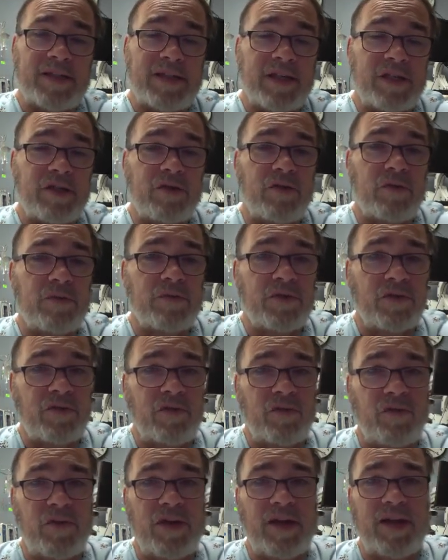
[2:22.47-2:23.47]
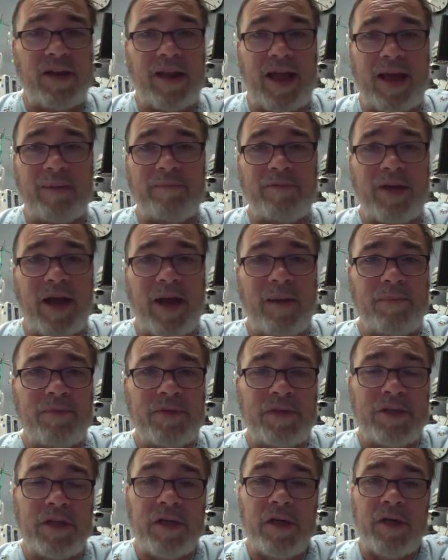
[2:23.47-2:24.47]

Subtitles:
into groups of 3 and laptops,